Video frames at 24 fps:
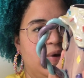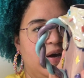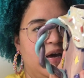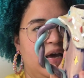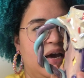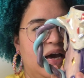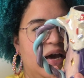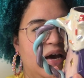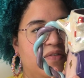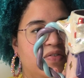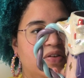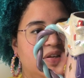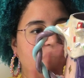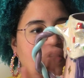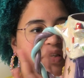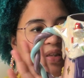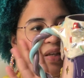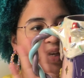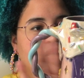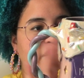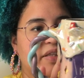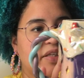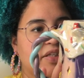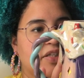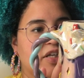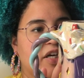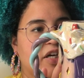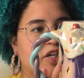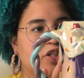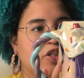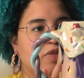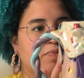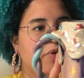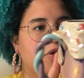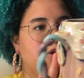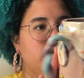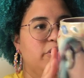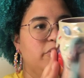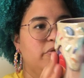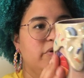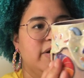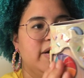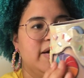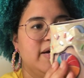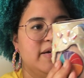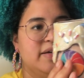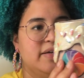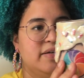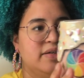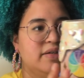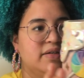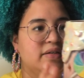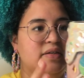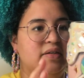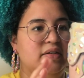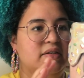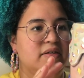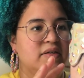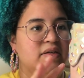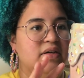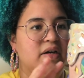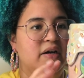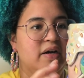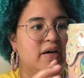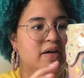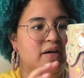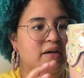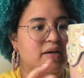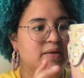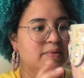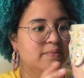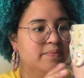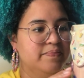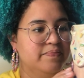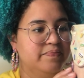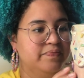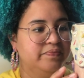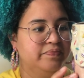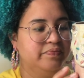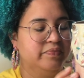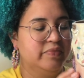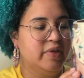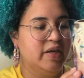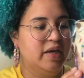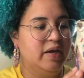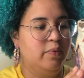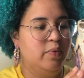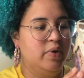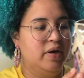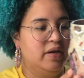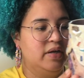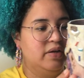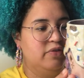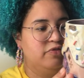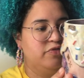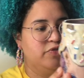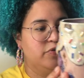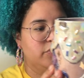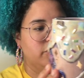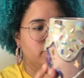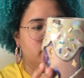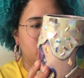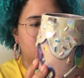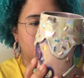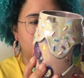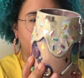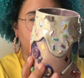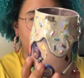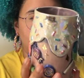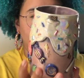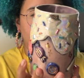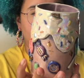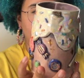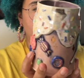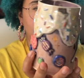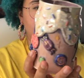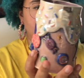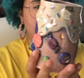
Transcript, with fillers: I haven't let this customer know yet. Um, I want to photograph it